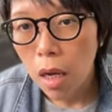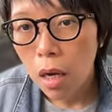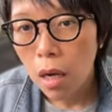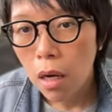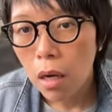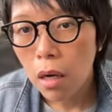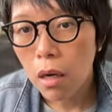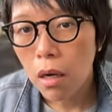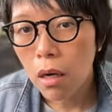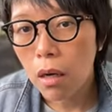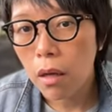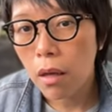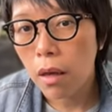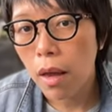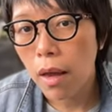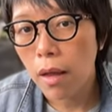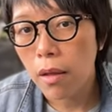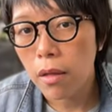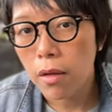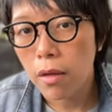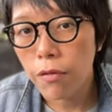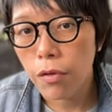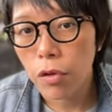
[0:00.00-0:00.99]

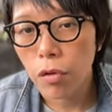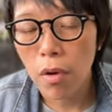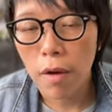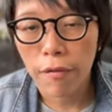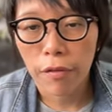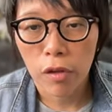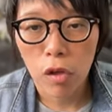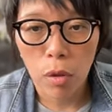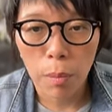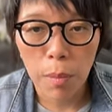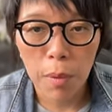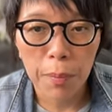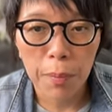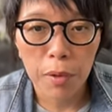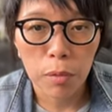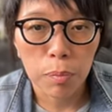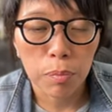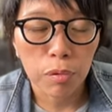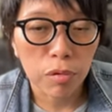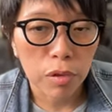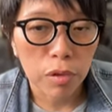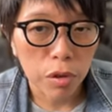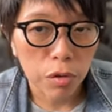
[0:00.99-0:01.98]
And if you don't have the commitment to
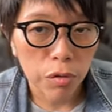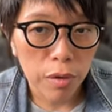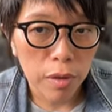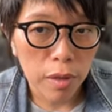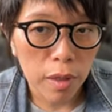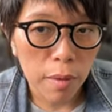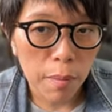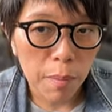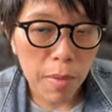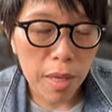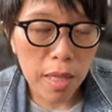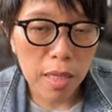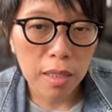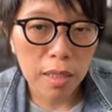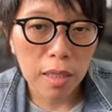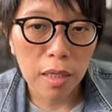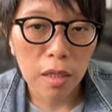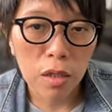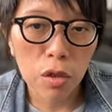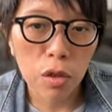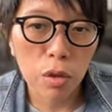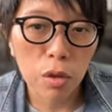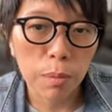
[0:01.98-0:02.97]
pull the trigger, it means that
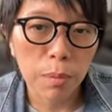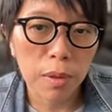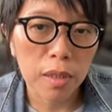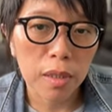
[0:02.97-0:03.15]
it could be